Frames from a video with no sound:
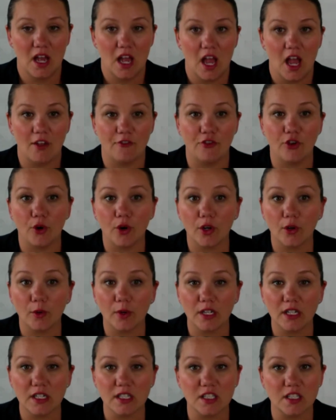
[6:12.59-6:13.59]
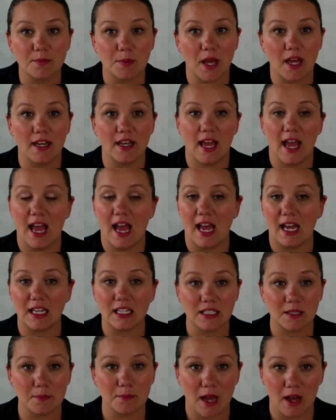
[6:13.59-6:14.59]
If you're going to spend
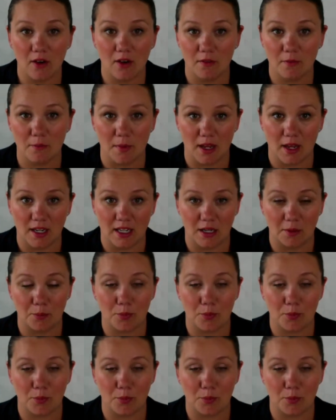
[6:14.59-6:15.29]
X amount of money,